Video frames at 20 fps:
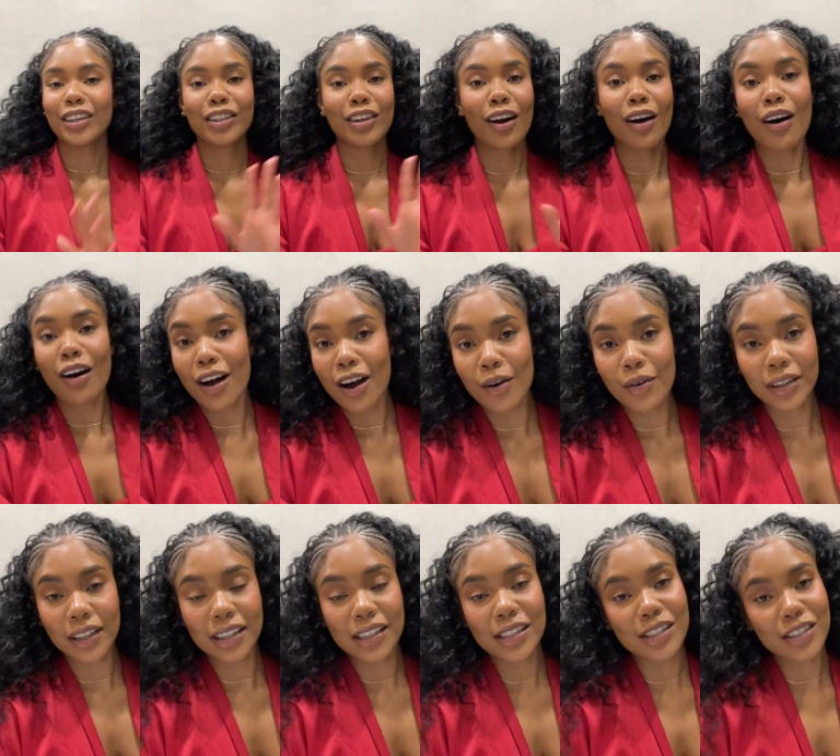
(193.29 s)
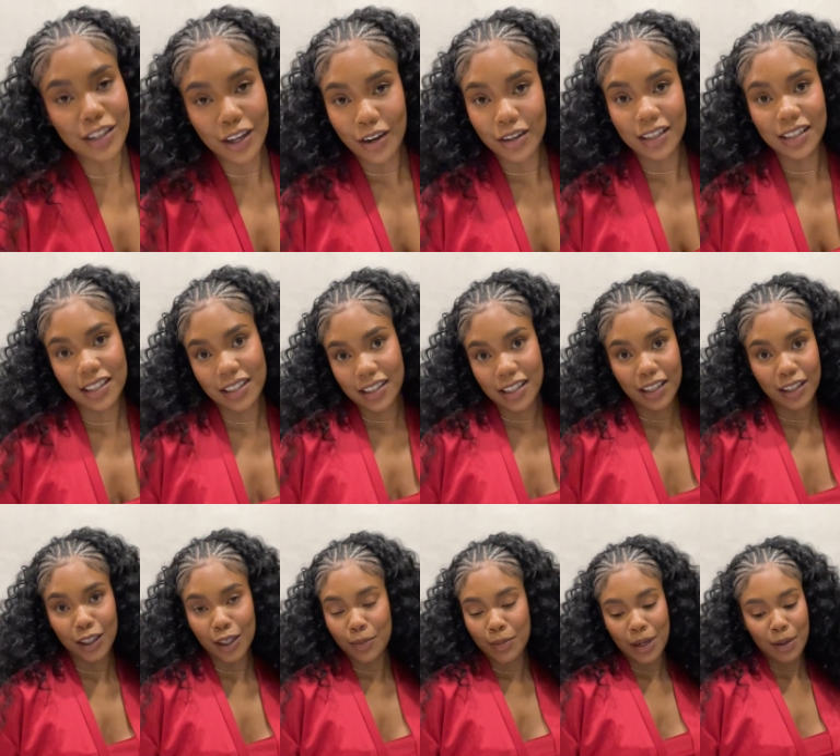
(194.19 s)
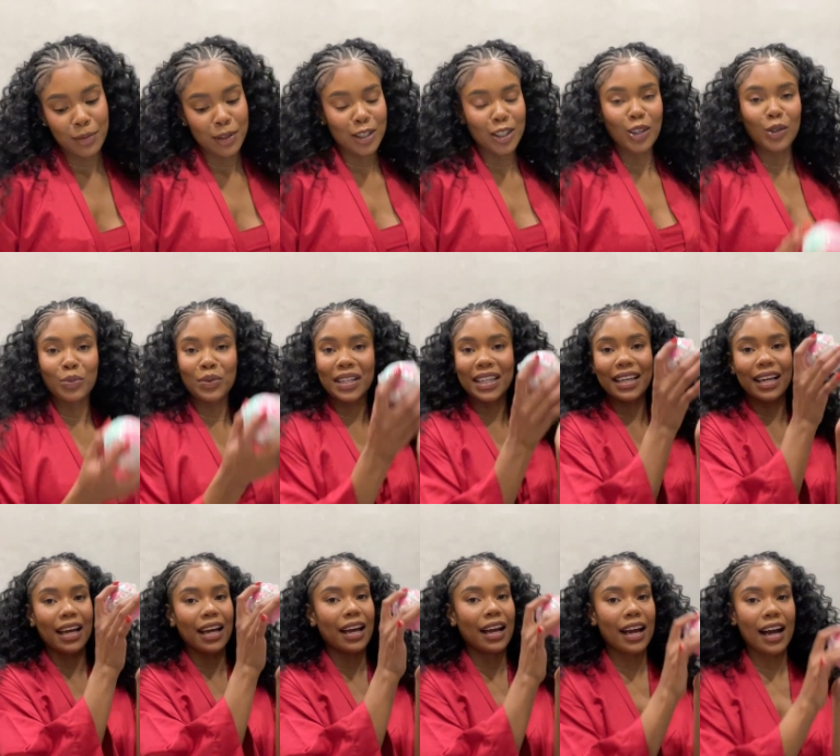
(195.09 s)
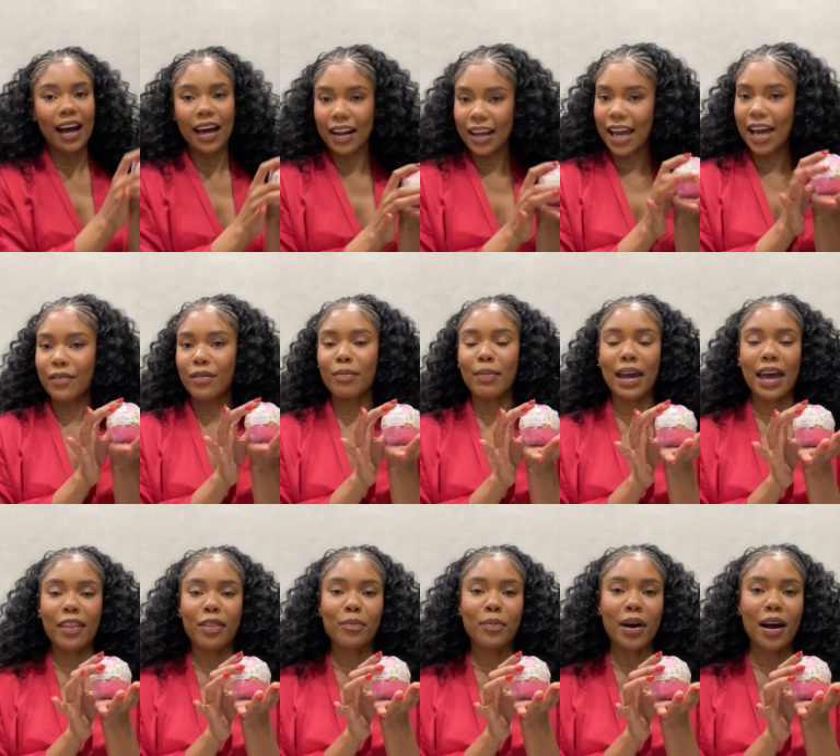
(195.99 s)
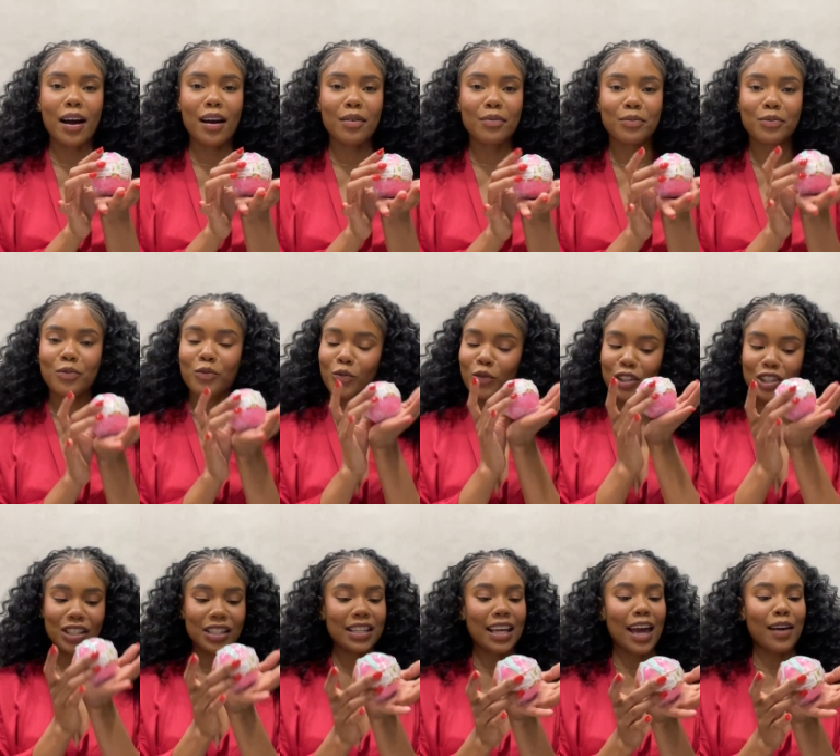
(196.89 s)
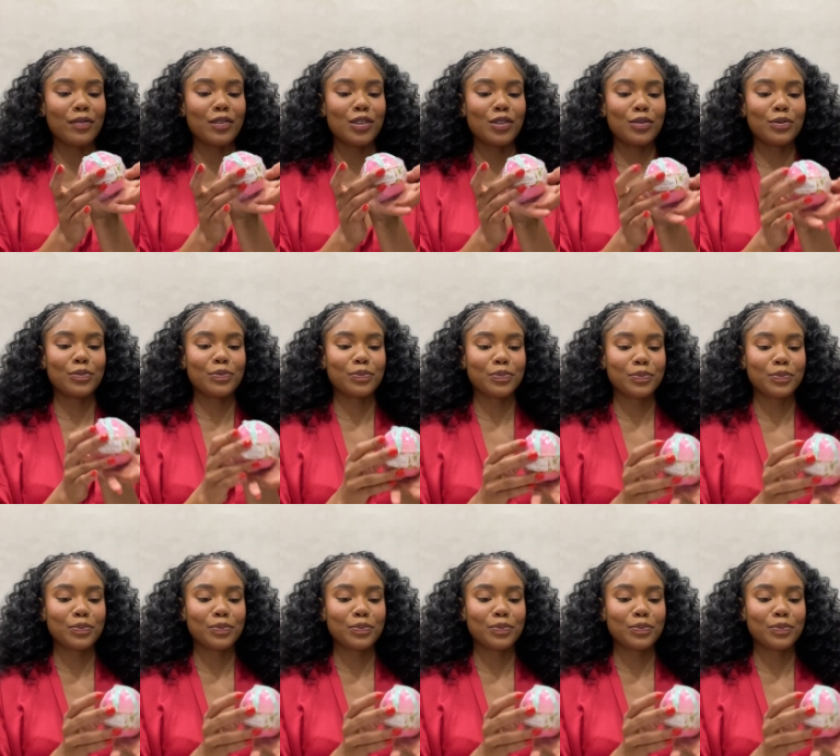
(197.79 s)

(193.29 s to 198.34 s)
Y'all already installed this tub, baby, so we gotta have a bath bomb. We just have to.